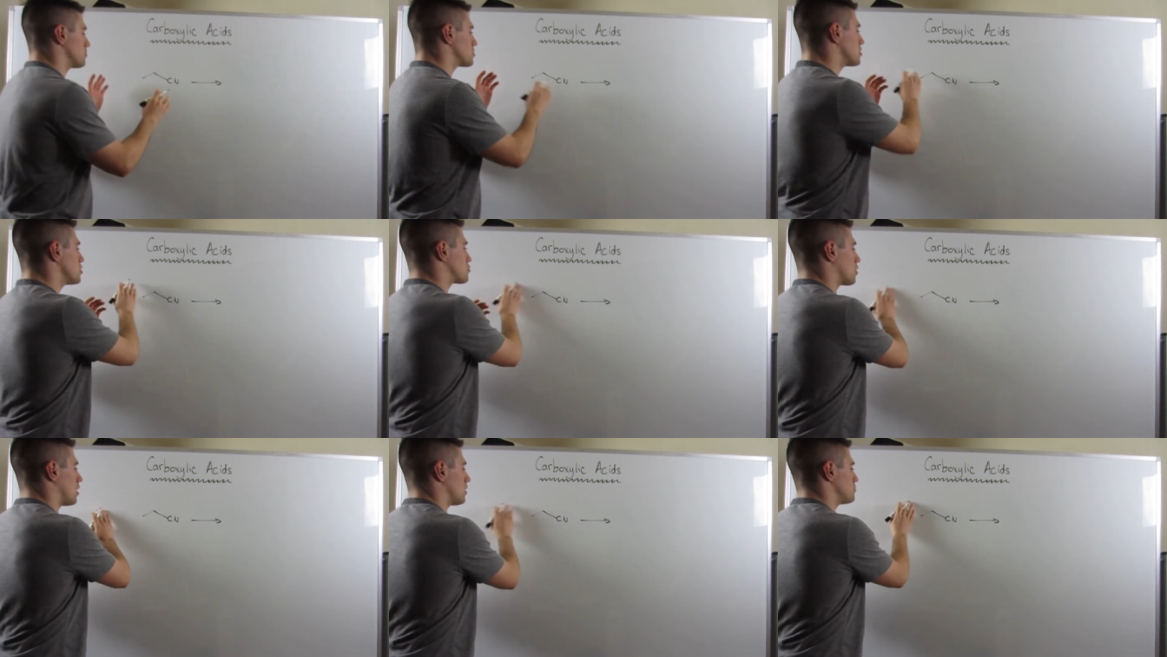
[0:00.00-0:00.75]
I'm just going to
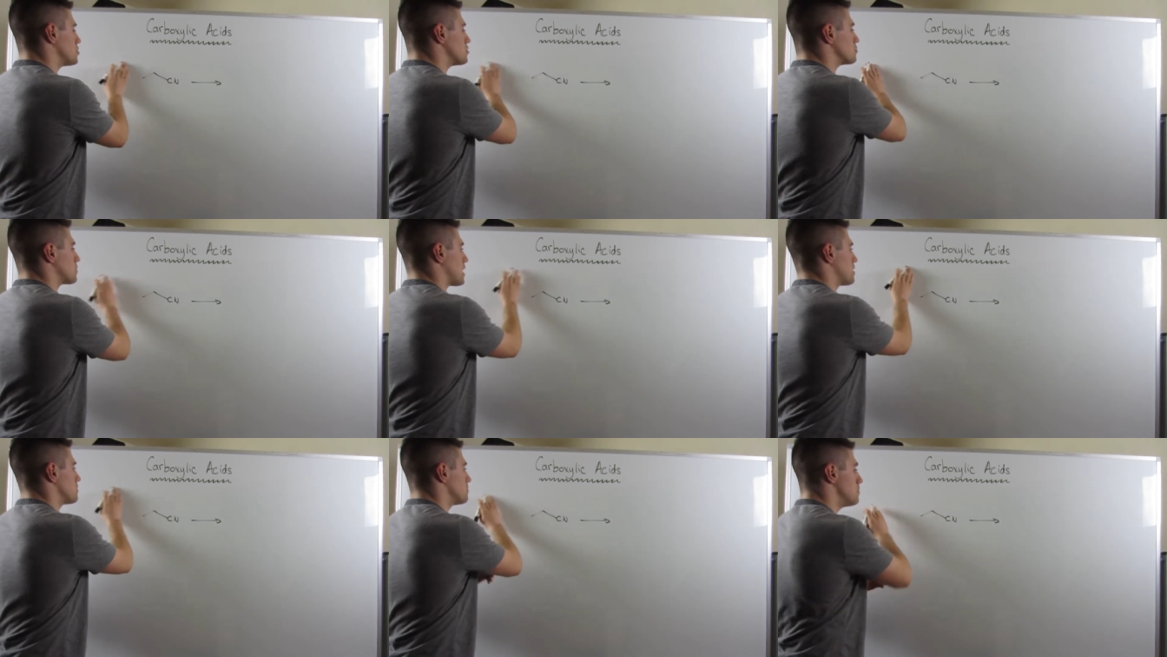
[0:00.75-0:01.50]
draw just a
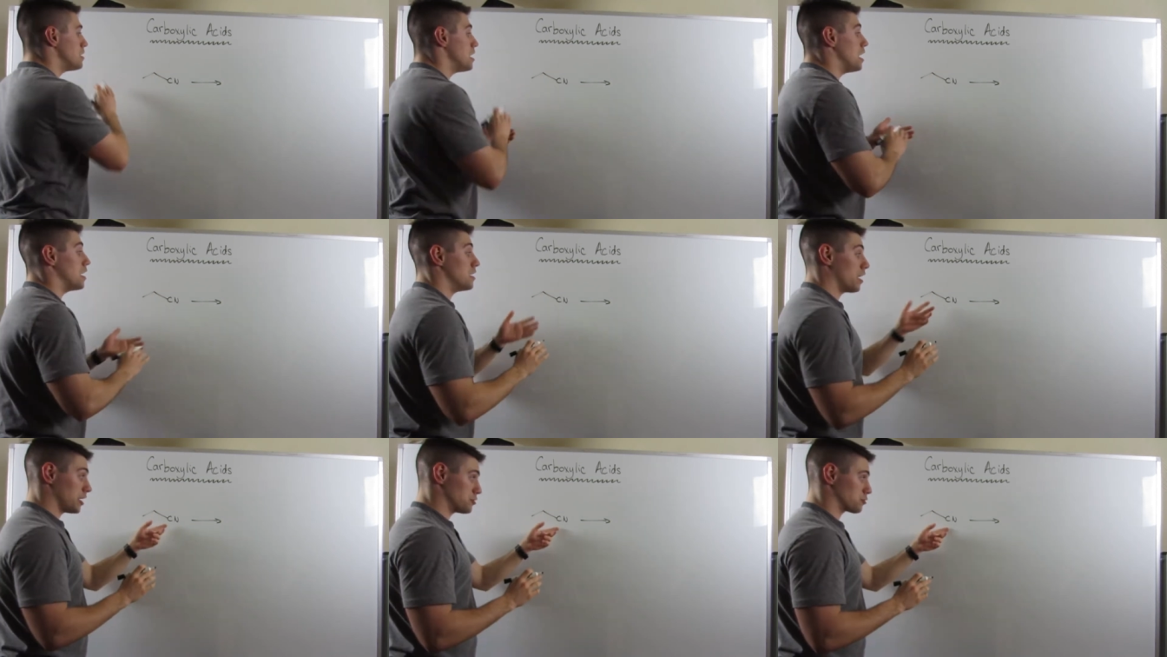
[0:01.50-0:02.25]
random
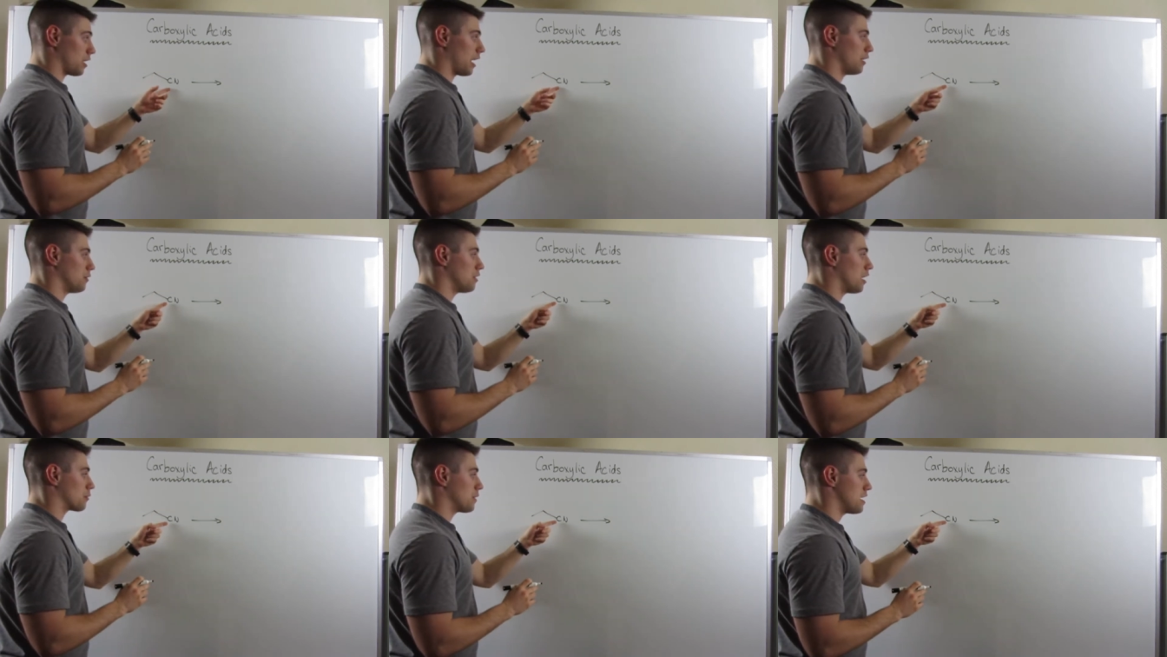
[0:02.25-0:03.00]
nitrile,
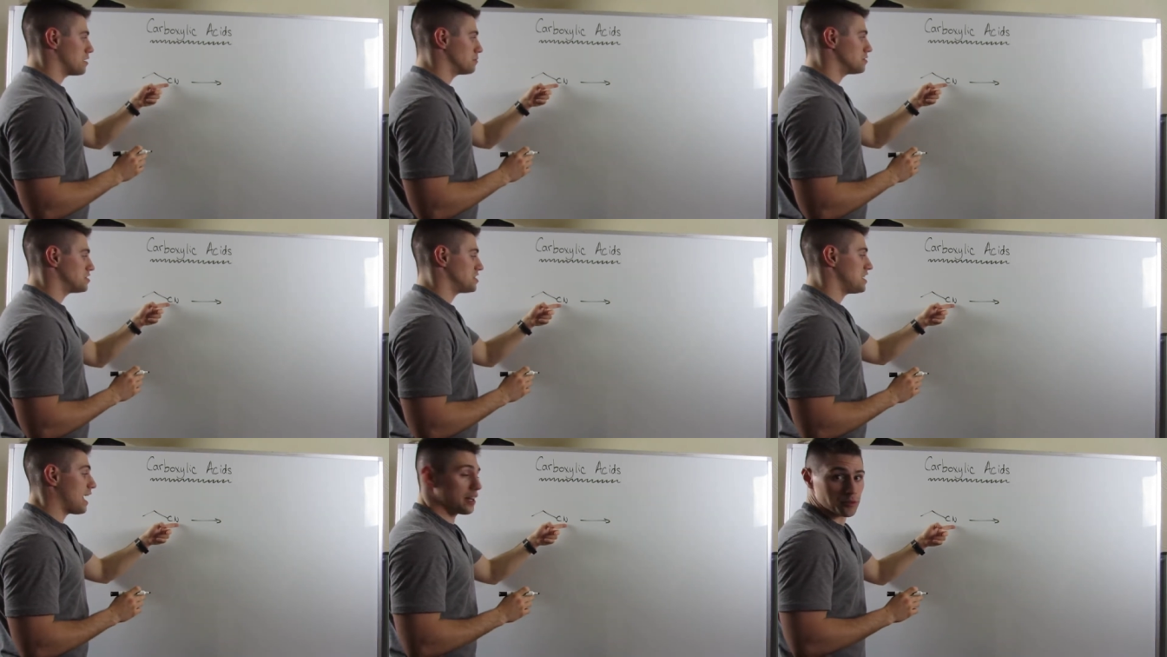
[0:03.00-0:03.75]
a random
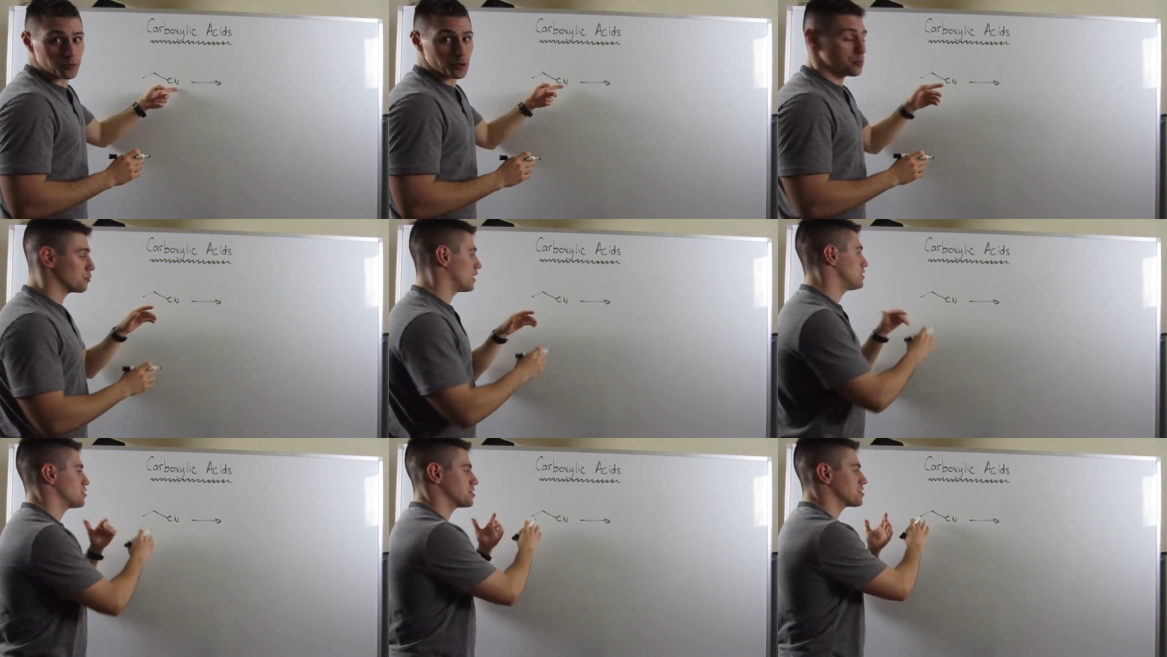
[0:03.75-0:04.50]
C N group,
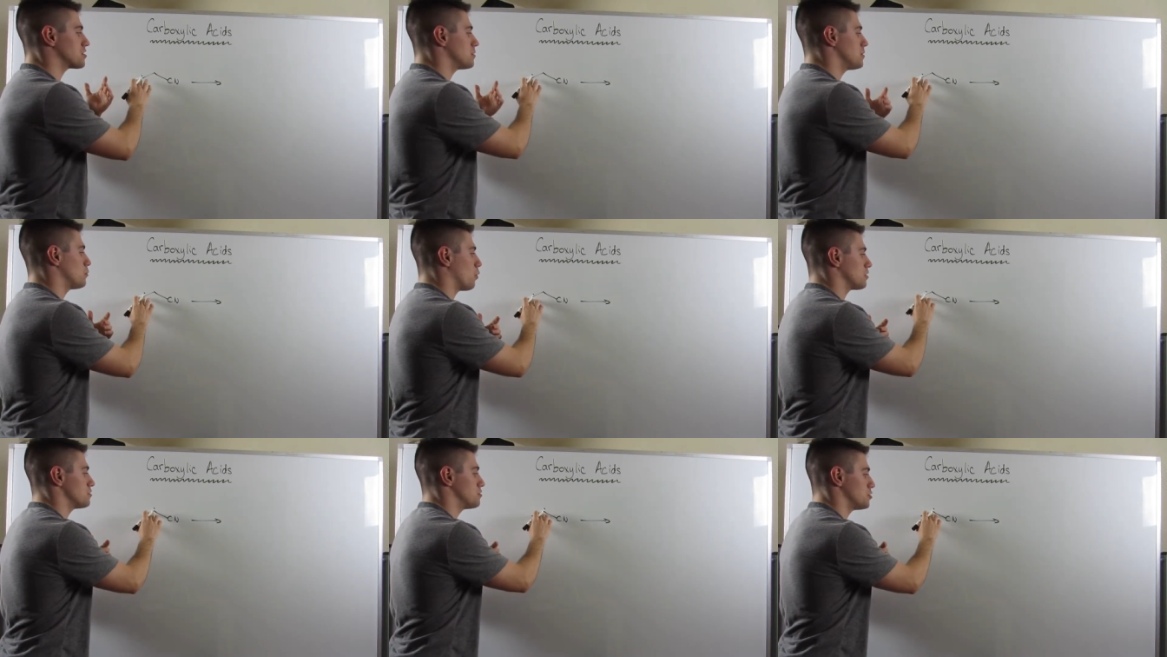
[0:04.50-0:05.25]
right? Just it's going to be
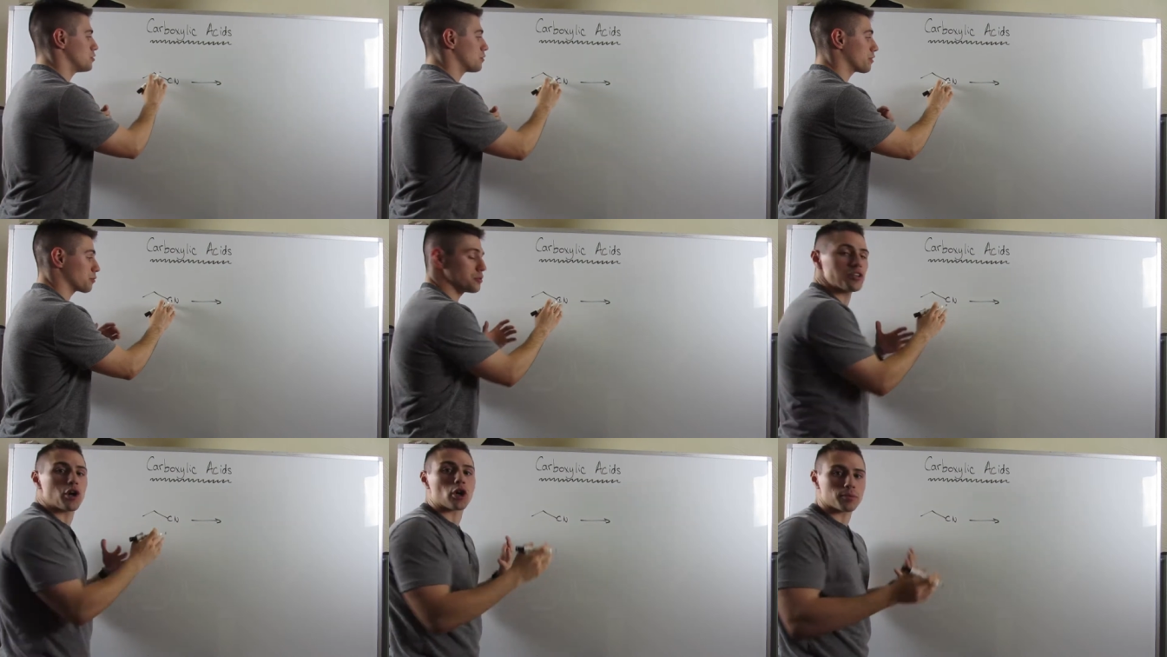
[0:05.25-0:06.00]
one, two,
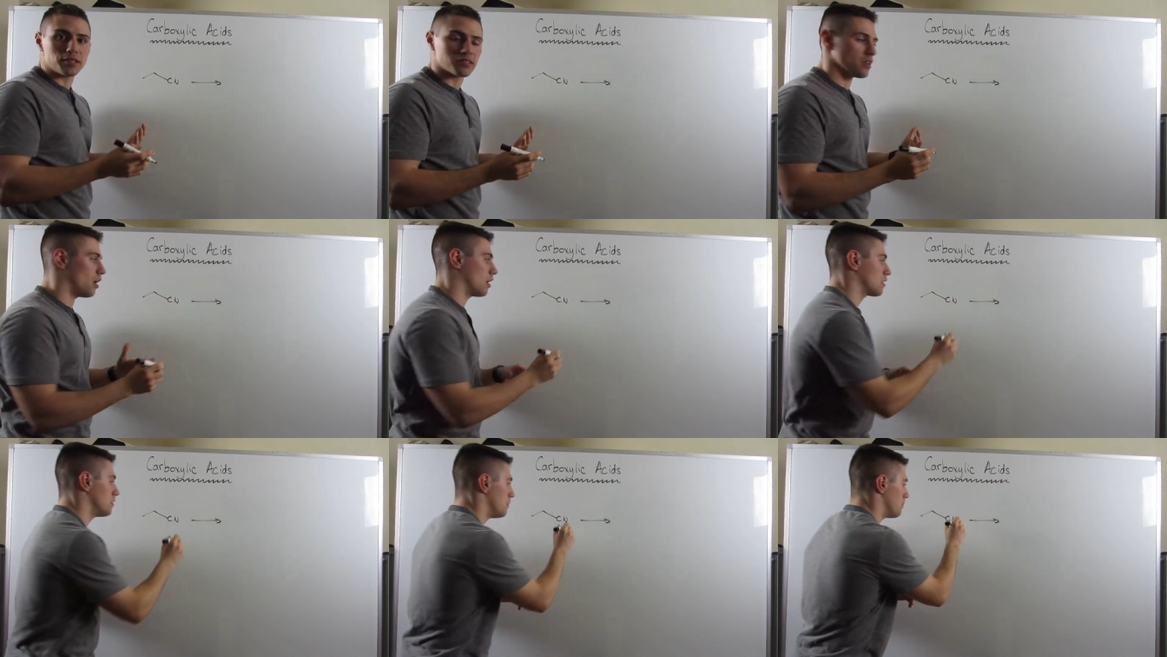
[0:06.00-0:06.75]
three carbons long.